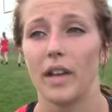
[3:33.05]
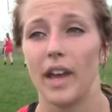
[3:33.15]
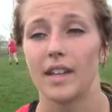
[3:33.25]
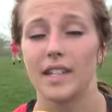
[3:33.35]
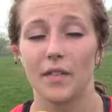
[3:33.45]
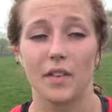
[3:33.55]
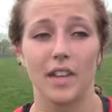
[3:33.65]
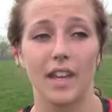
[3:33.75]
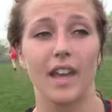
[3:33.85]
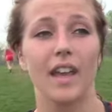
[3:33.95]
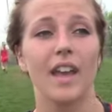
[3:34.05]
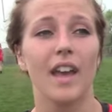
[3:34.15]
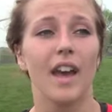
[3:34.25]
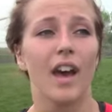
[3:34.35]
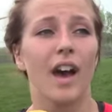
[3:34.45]
yeah, definitely.
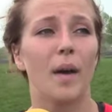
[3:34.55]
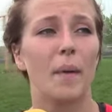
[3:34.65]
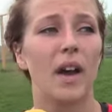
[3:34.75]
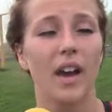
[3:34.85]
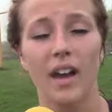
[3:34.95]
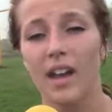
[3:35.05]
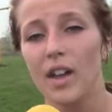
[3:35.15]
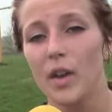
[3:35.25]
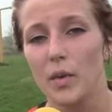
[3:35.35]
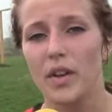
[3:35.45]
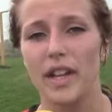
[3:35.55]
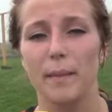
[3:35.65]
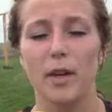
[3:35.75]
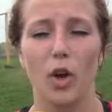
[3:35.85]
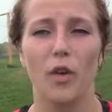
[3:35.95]
Um, really,
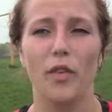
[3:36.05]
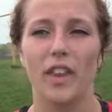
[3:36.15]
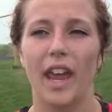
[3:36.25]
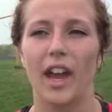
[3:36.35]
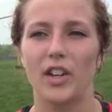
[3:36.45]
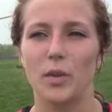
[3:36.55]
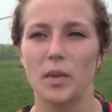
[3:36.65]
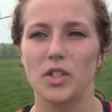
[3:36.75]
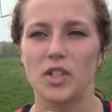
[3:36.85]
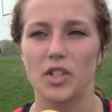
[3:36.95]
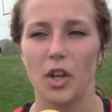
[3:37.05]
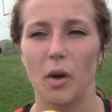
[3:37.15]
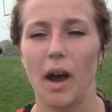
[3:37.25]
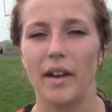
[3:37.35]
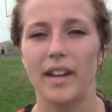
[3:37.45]
my goal for the 800 was just to go
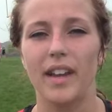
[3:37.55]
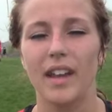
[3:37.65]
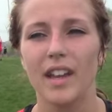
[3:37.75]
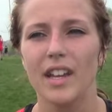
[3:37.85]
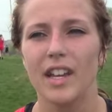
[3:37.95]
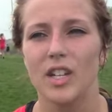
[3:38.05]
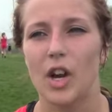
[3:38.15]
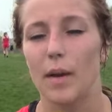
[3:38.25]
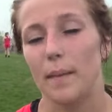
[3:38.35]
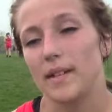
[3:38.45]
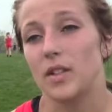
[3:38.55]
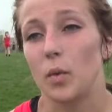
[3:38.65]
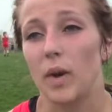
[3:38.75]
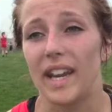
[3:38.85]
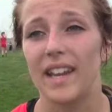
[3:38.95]
out and try my best
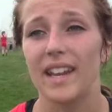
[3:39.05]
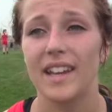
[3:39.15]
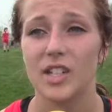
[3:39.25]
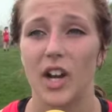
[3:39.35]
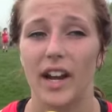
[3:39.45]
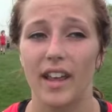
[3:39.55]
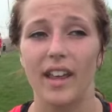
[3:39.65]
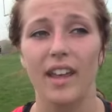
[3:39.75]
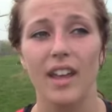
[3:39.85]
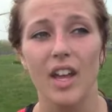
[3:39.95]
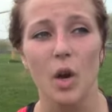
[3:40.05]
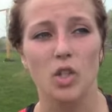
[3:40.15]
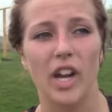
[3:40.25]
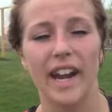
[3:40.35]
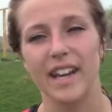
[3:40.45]
and win it and try to, we're
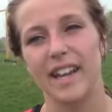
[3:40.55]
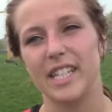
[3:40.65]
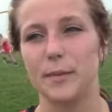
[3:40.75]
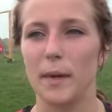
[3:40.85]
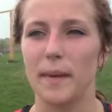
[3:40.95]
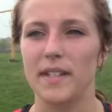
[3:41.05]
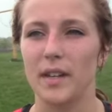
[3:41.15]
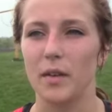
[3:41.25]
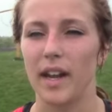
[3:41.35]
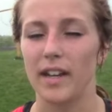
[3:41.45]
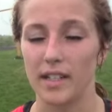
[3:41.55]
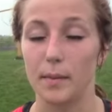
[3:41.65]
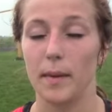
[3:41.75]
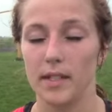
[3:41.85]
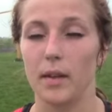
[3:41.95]
trying to experimenting, kind of
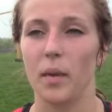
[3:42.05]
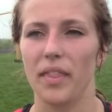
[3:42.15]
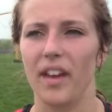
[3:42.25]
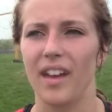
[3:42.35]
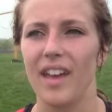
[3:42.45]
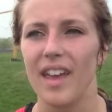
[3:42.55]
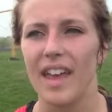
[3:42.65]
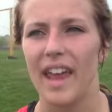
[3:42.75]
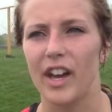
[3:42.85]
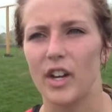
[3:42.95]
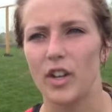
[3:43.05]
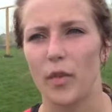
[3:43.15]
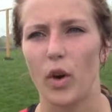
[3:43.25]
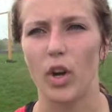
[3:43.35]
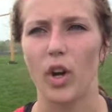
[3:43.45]
experimenting with the 800 and the
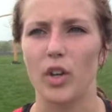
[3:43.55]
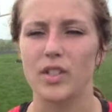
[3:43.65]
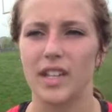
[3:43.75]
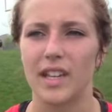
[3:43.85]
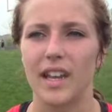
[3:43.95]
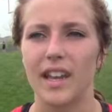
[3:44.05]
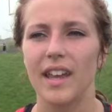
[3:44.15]
400 hurdles, and